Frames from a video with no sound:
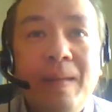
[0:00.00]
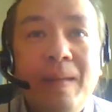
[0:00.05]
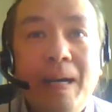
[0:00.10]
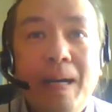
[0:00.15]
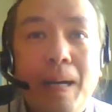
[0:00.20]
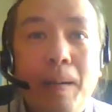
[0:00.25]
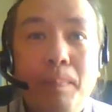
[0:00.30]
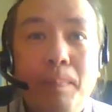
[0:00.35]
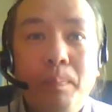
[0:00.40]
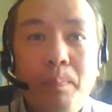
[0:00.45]

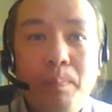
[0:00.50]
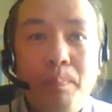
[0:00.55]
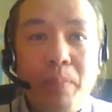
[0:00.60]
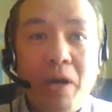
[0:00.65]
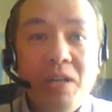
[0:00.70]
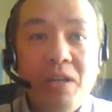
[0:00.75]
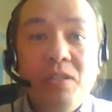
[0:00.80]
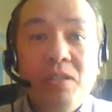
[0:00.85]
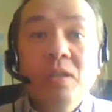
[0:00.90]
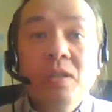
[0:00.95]
Um,
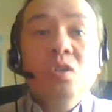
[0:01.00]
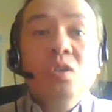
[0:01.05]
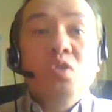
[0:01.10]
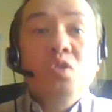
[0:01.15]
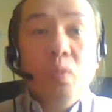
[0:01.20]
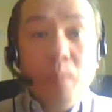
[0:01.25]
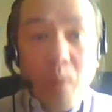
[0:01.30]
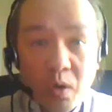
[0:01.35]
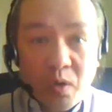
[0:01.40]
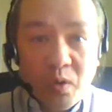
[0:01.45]
but
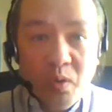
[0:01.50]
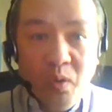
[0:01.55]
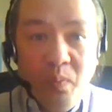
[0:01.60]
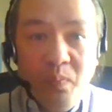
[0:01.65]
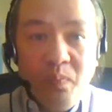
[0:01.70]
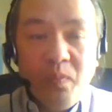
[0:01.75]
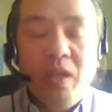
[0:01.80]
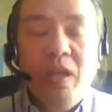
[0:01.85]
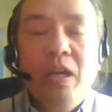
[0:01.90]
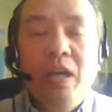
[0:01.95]
tomorrow
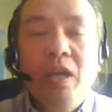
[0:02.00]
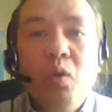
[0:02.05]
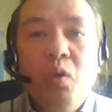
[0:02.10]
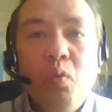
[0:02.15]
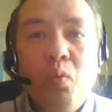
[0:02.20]
uh,